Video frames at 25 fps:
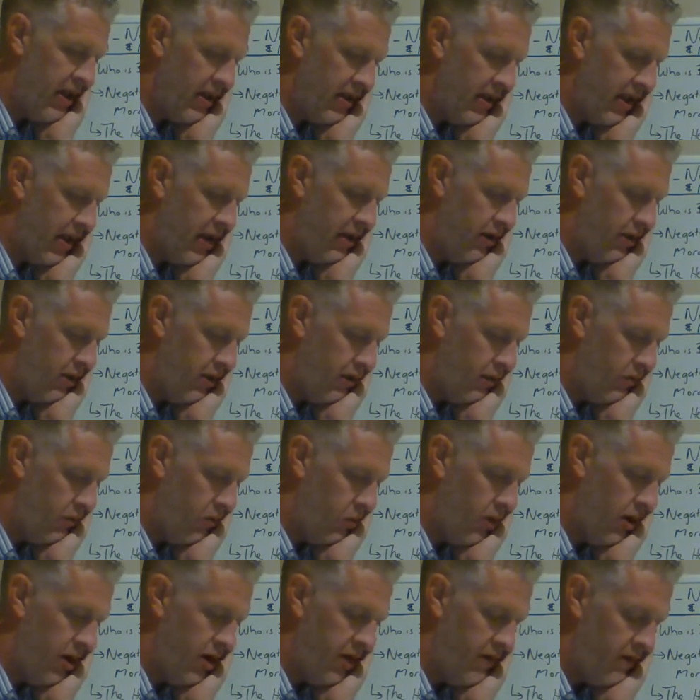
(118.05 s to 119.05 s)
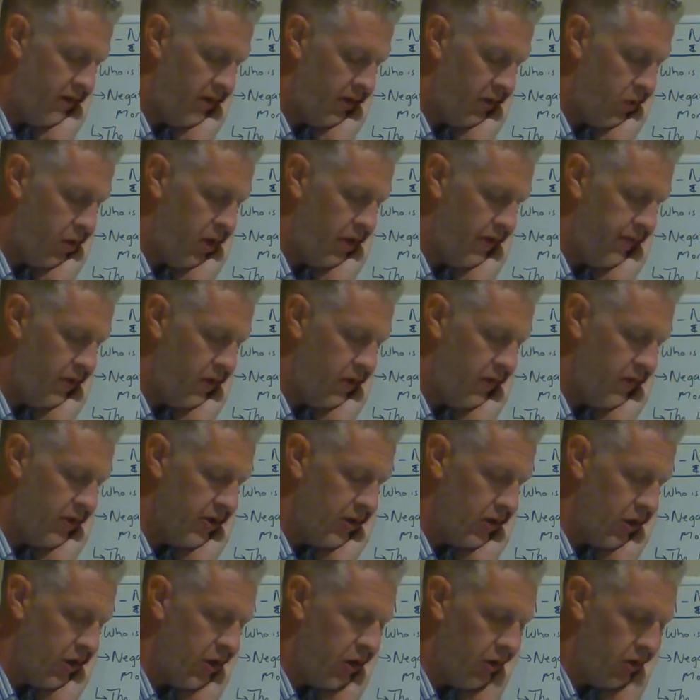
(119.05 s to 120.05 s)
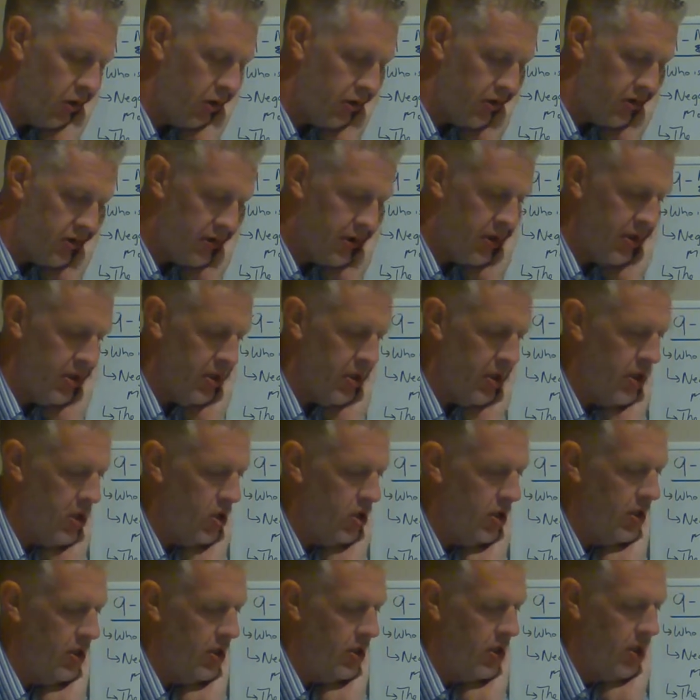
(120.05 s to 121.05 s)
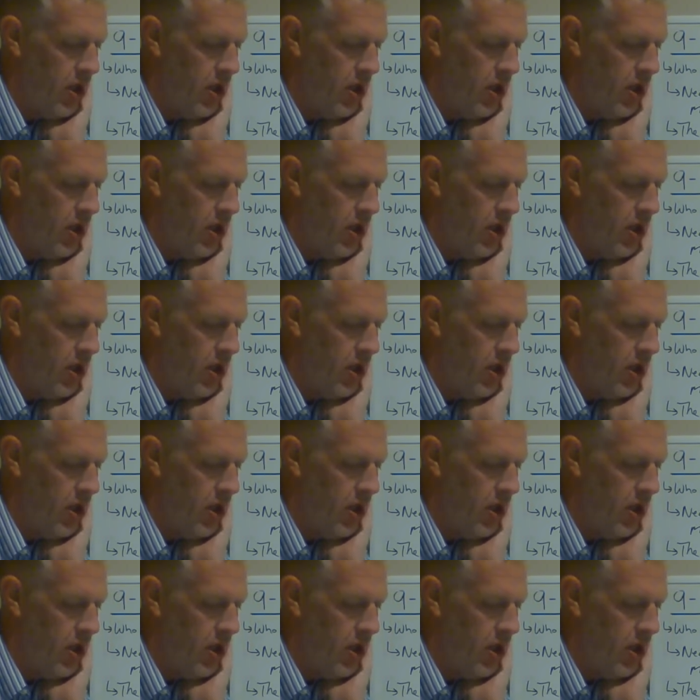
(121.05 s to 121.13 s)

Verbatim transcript: encountered quite a quite a few of his articles on Nietzsche.